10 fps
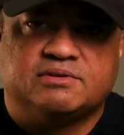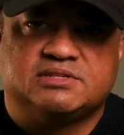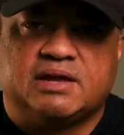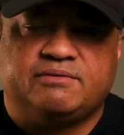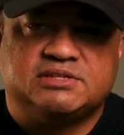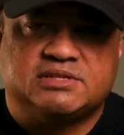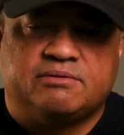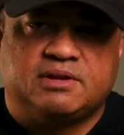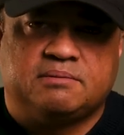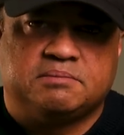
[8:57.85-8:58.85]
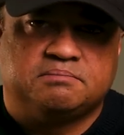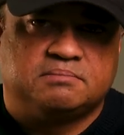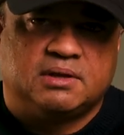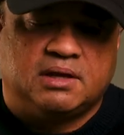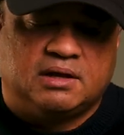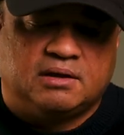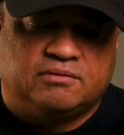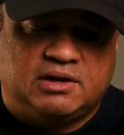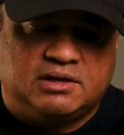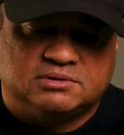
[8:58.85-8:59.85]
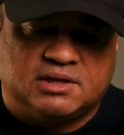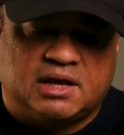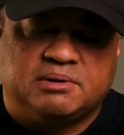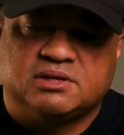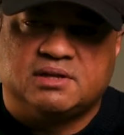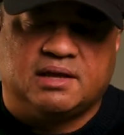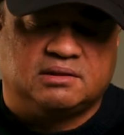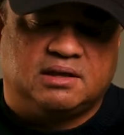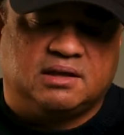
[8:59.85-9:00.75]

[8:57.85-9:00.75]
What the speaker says: 77mm filter diameter like the